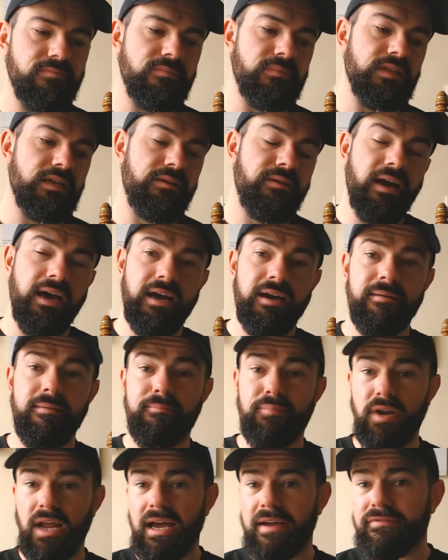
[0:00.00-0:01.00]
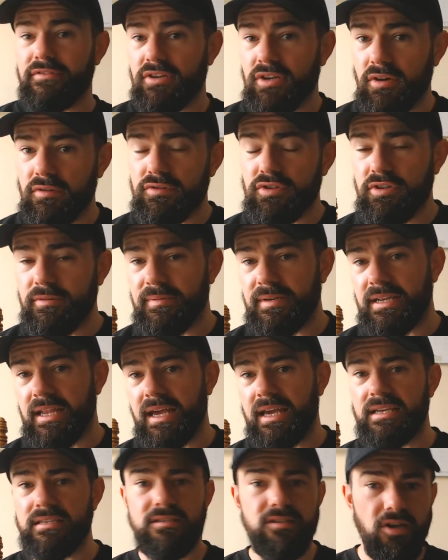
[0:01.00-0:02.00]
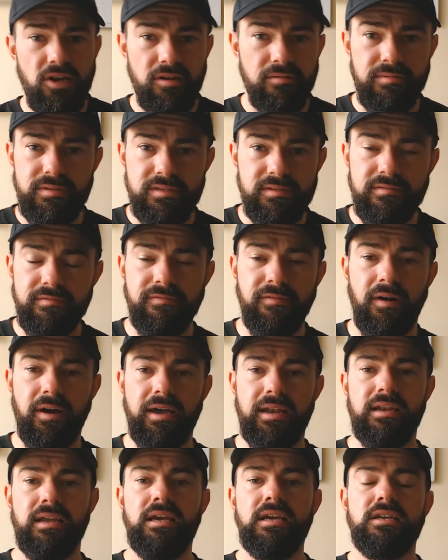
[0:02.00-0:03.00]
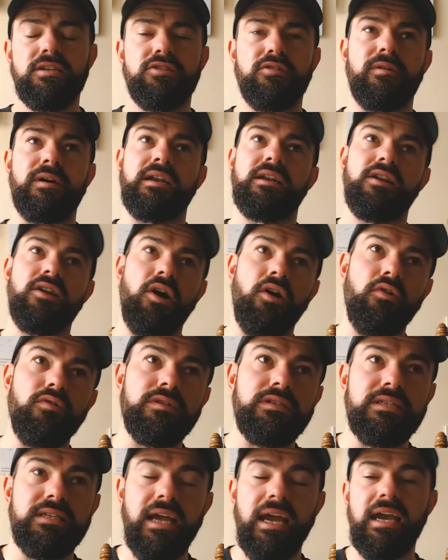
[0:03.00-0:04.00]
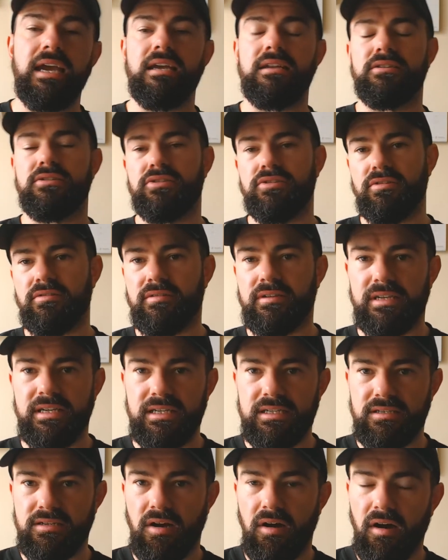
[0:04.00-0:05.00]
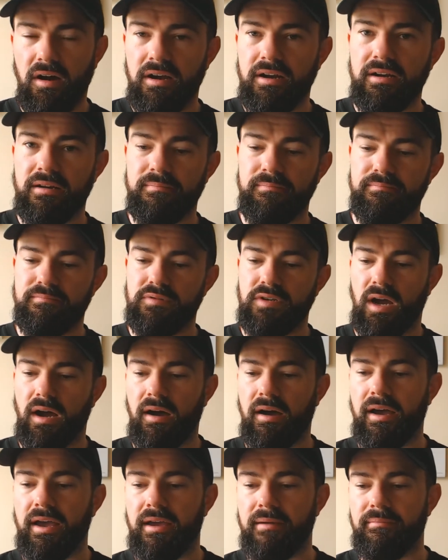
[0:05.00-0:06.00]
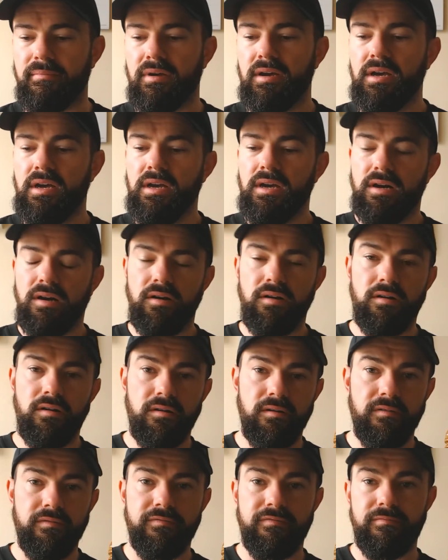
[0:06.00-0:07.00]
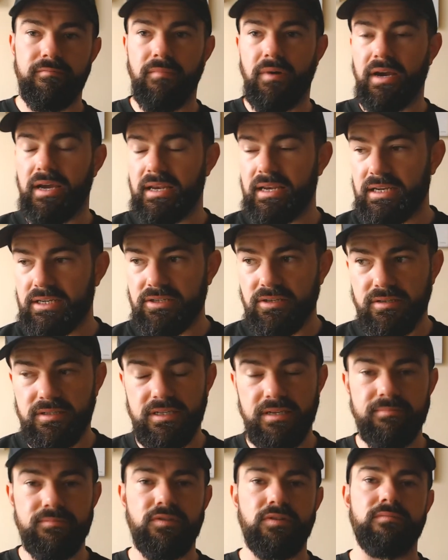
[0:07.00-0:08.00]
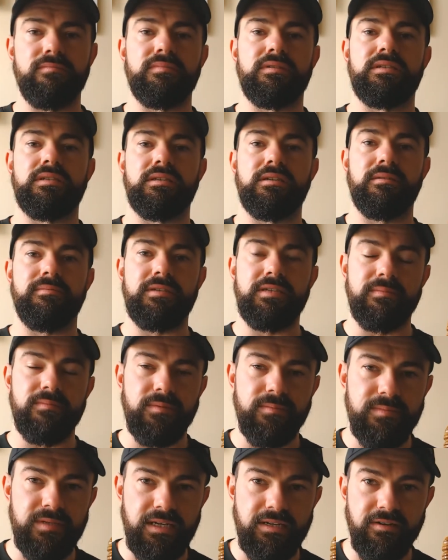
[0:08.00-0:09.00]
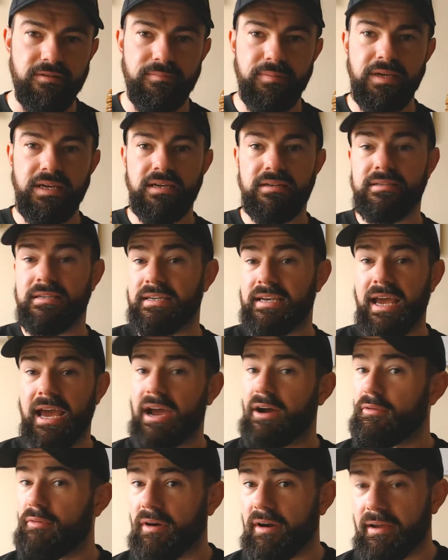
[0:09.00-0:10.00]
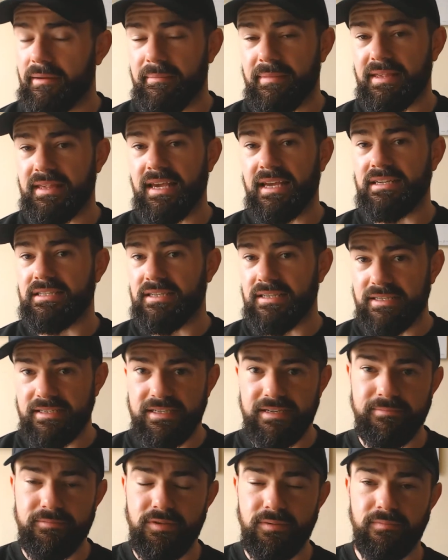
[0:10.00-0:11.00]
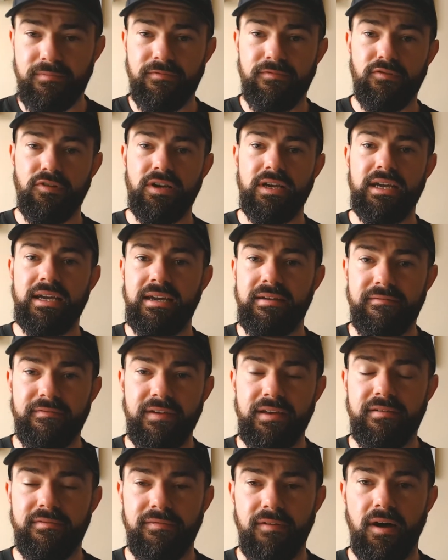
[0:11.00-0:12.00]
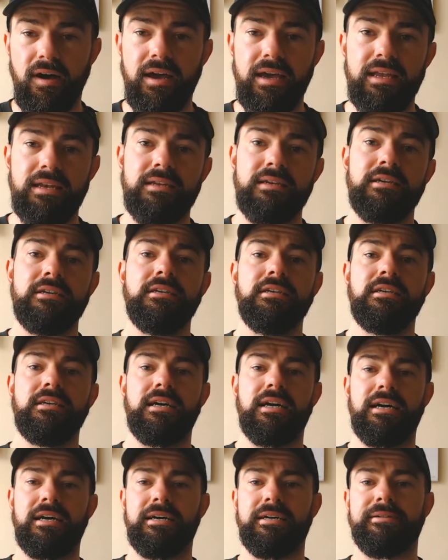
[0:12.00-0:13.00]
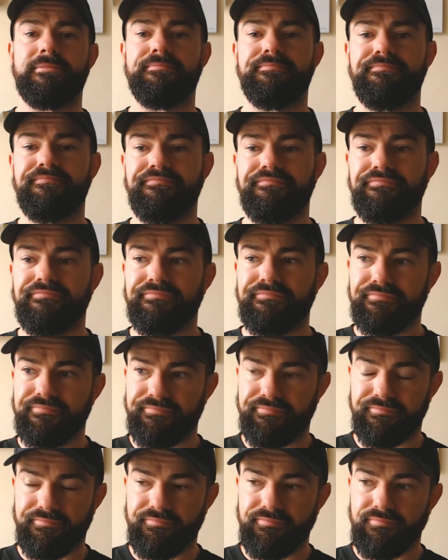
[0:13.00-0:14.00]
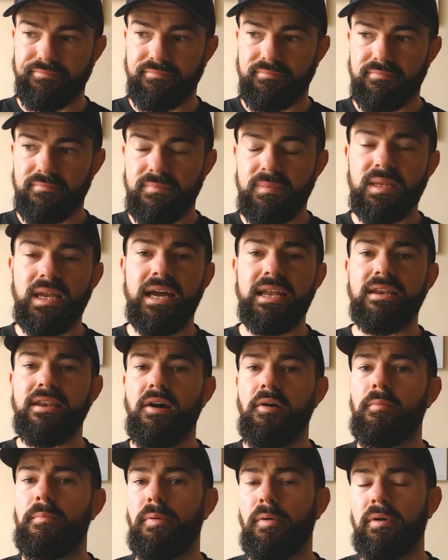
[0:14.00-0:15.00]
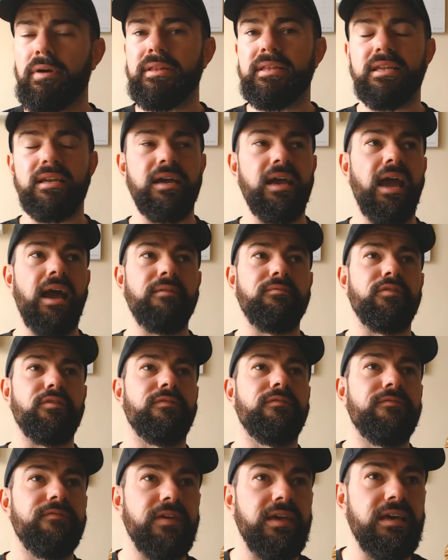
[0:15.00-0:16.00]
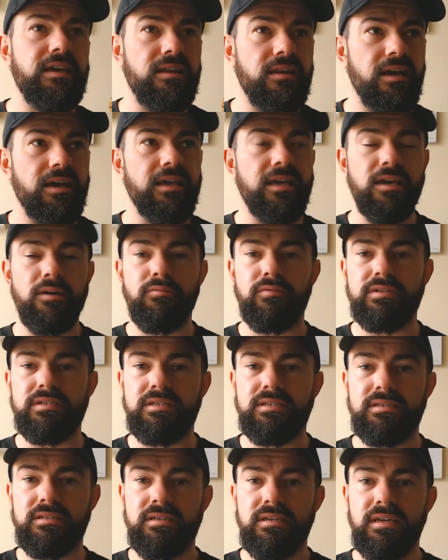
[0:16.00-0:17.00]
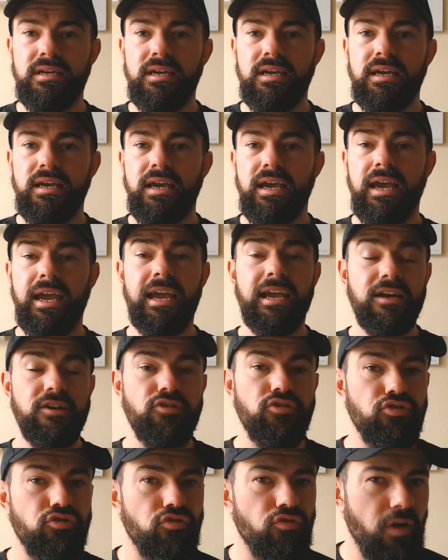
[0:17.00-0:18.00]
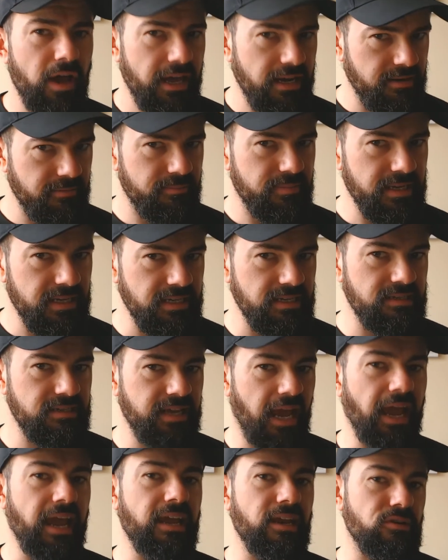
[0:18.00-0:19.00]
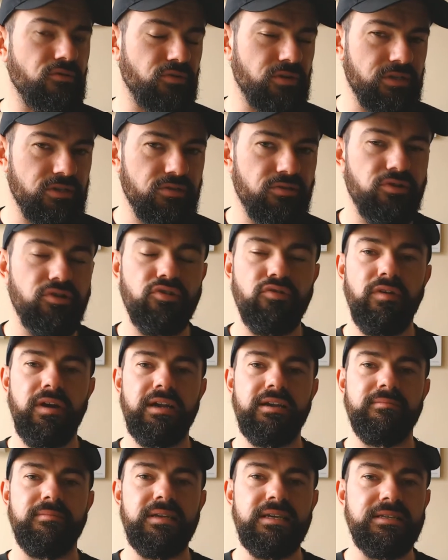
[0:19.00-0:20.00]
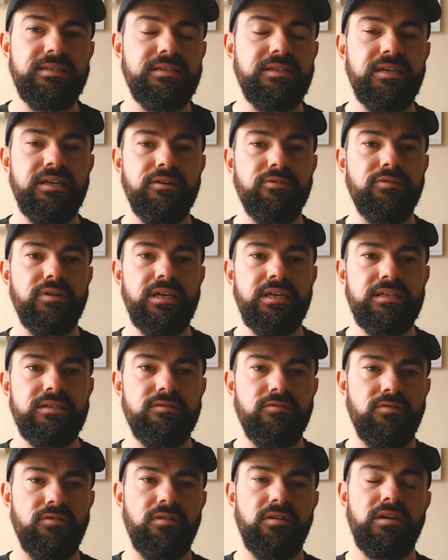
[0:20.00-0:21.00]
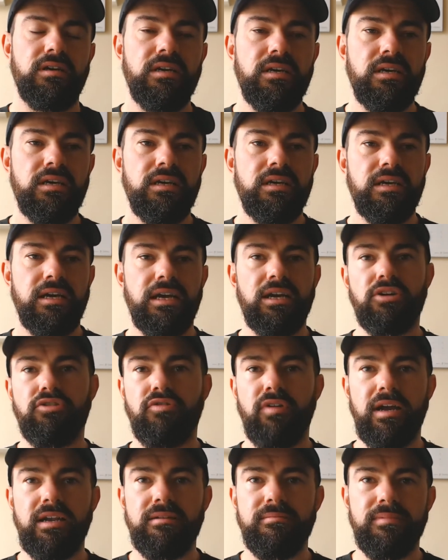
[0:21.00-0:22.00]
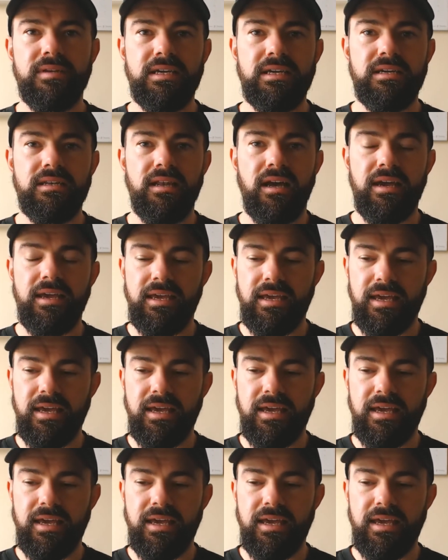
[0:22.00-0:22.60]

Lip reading: But after those couple of days, I was fine. So at no stage during the entire time of my initial symptoms to the symptoms at their peak to now, where I'm essentially symptom free and feel fine, at no point did I ever feel like it was incredibly dangerous or incredibly serious or incredibly, like,